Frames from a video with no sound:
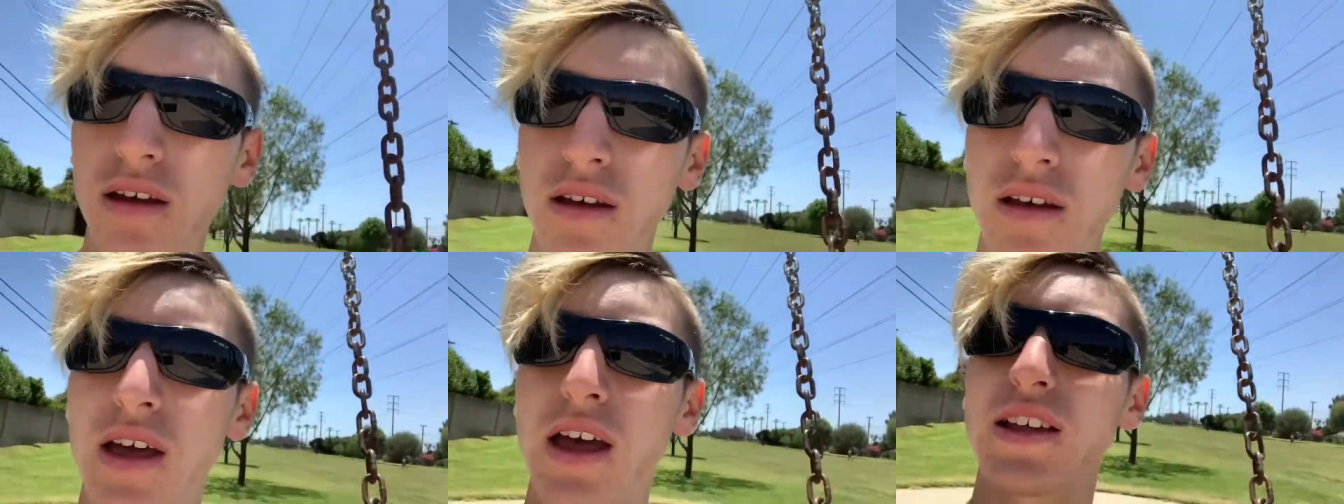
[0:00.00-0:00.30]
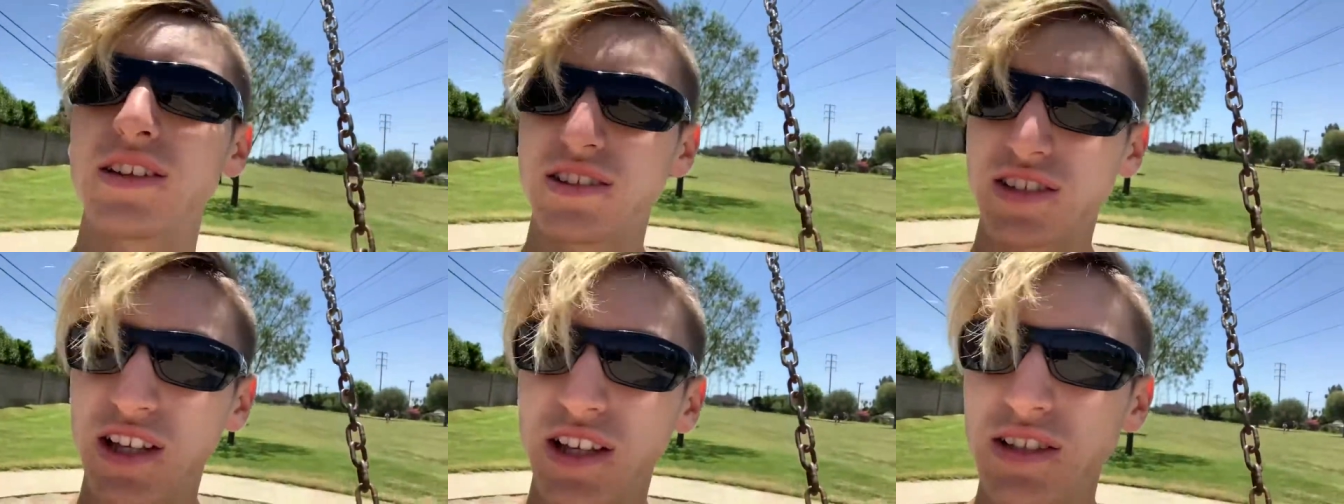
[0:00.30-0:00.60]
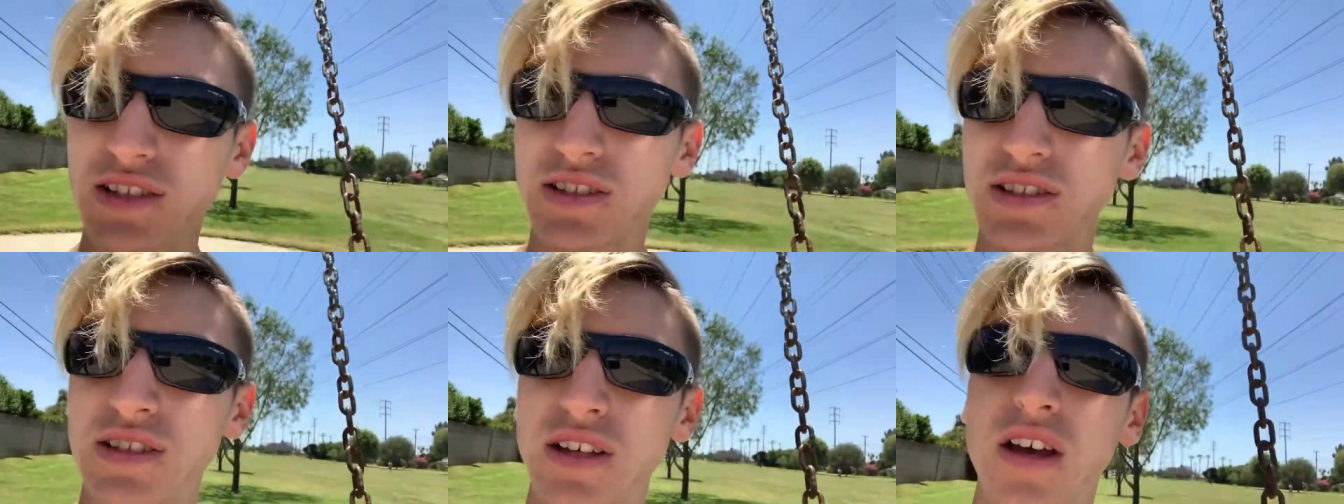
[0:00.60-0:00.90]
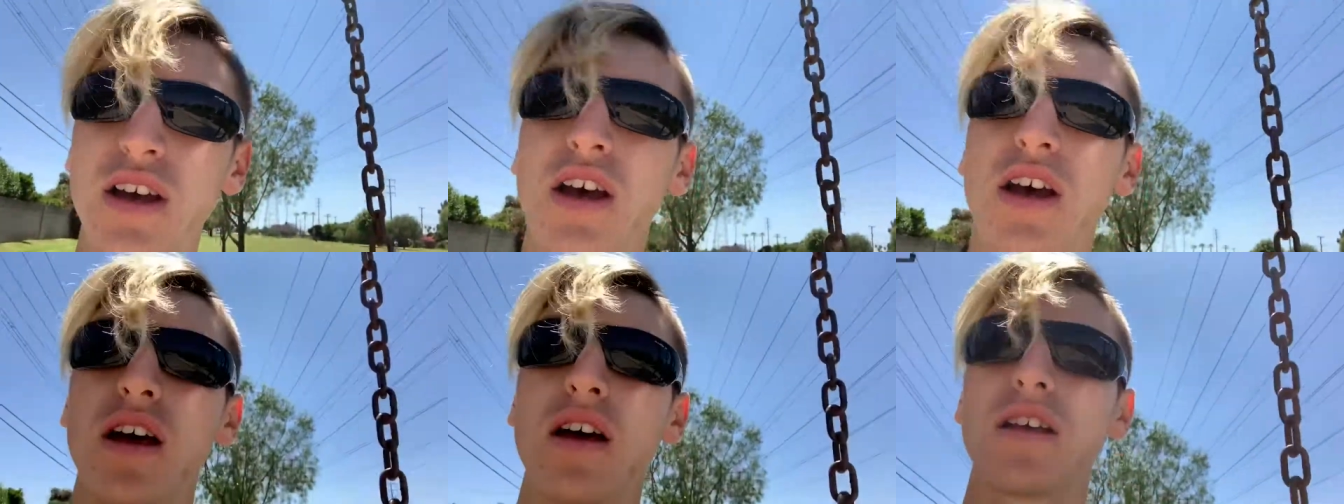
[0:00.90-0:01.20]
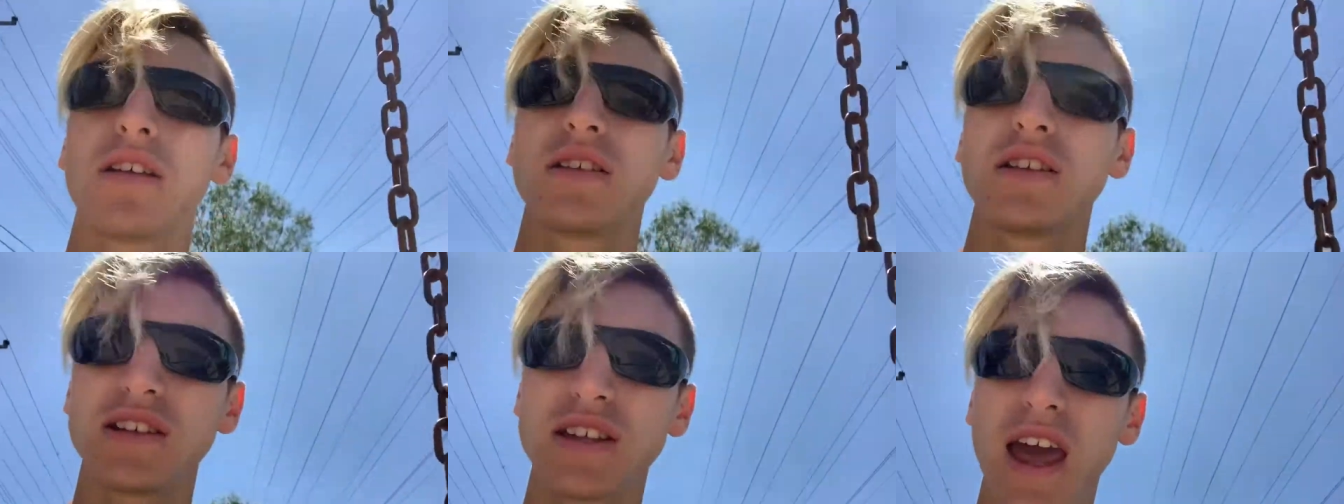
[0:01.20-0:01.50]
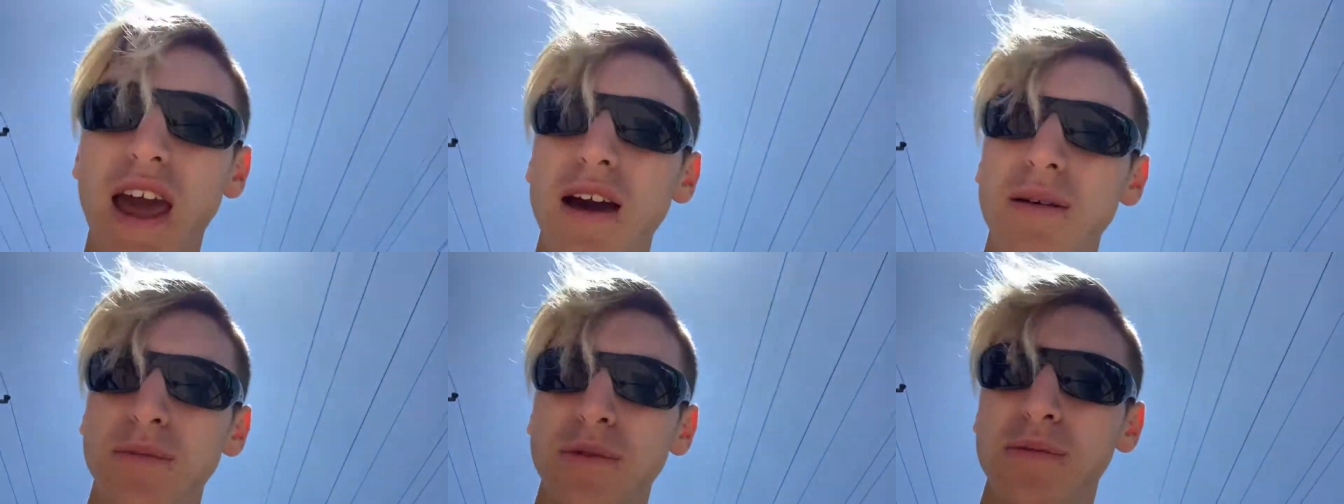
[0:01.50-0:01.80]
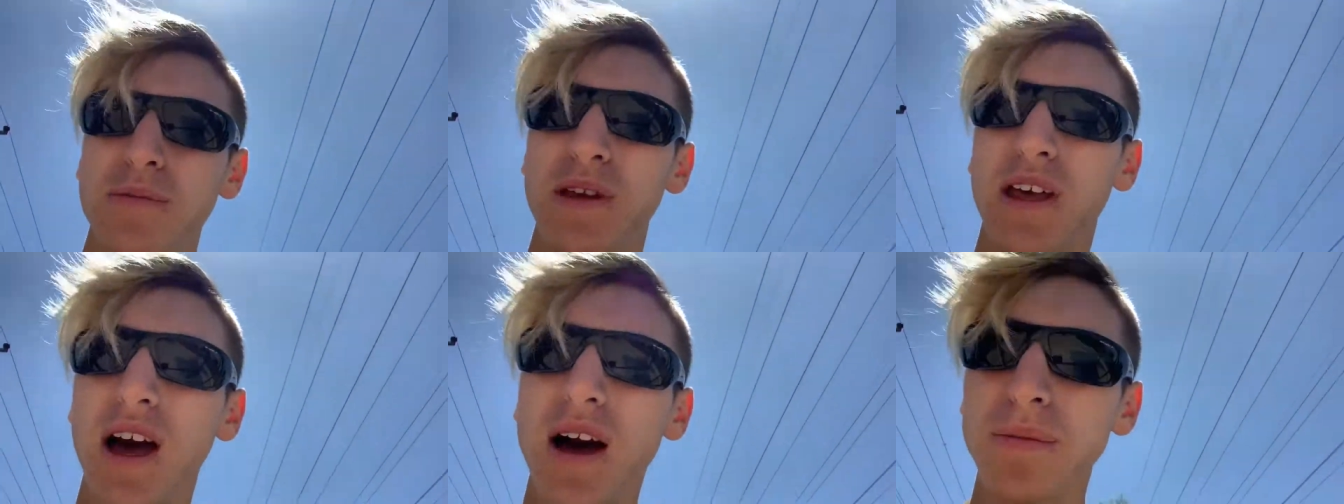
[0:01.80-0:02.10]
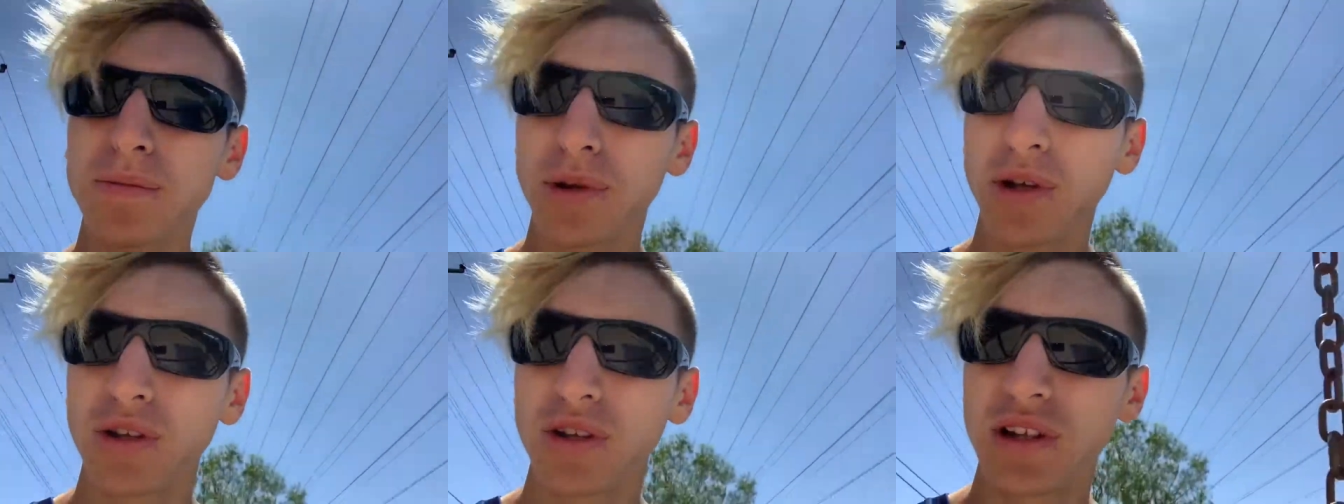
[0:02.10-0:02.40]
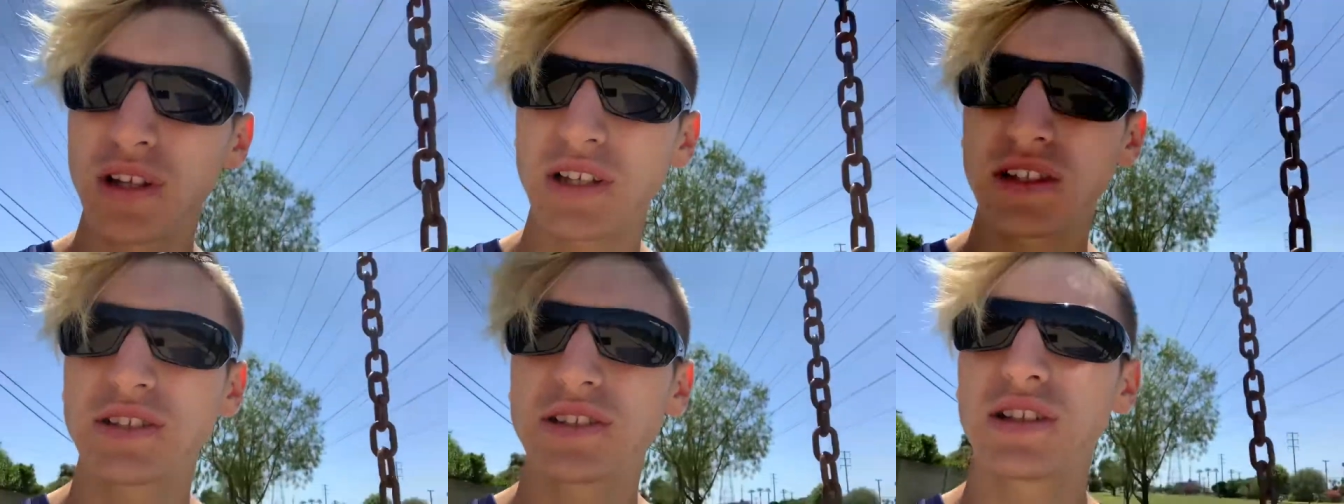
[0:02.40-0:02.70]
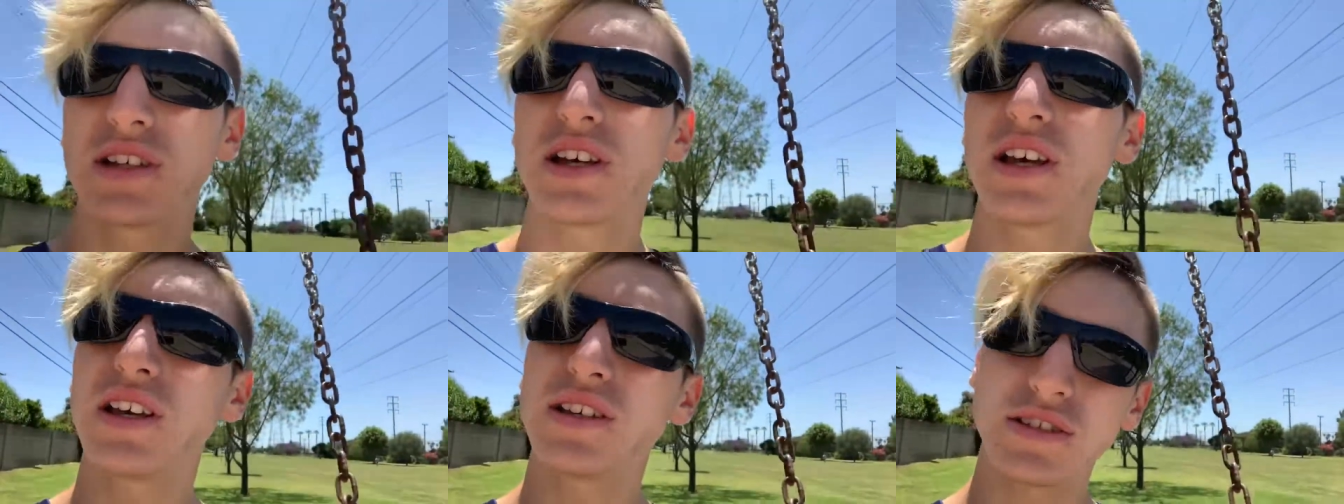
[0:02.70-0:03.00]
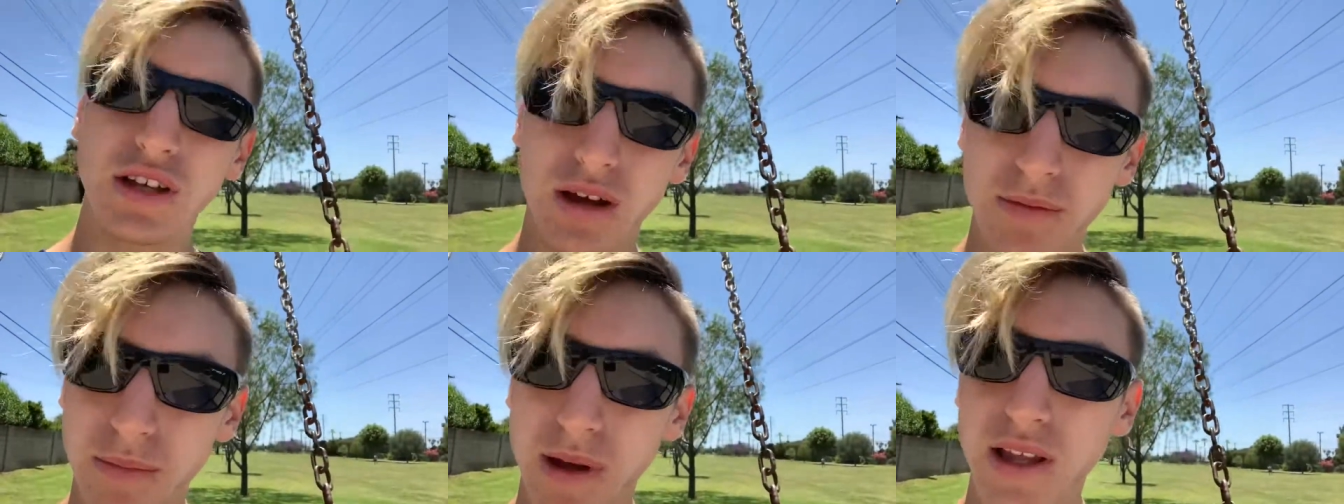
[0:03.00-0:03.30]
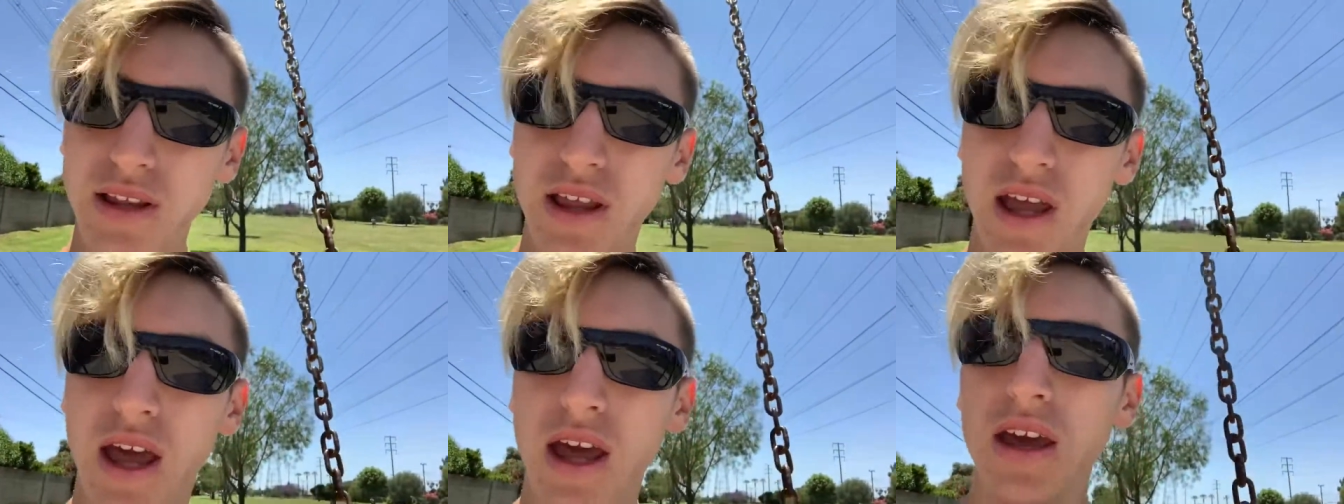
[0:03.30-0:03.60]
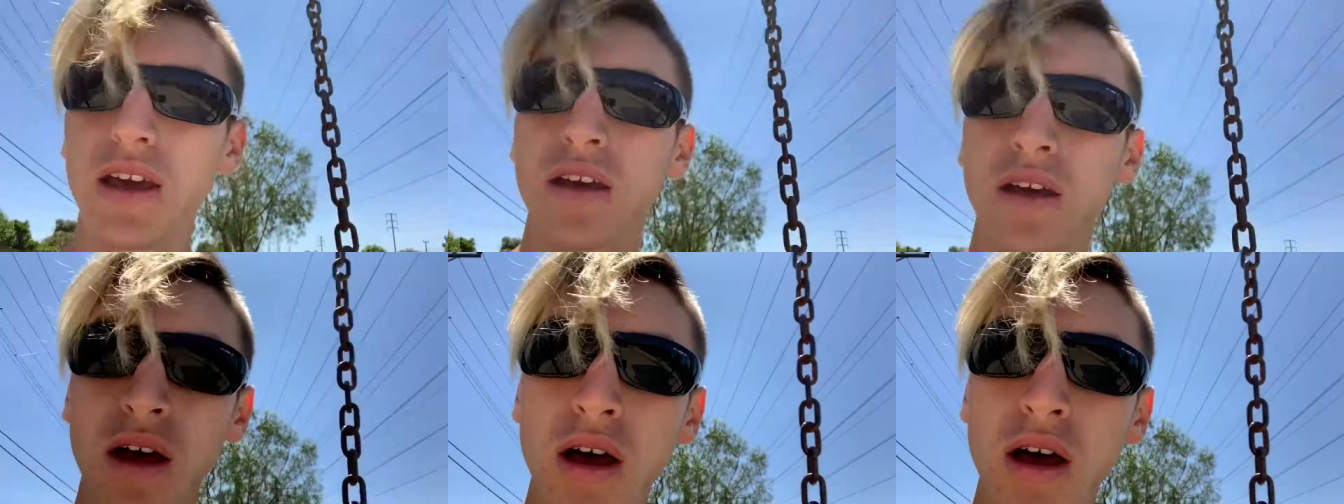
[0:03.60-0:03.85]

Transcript: and since the day I'm going to be uploading this is on Monday,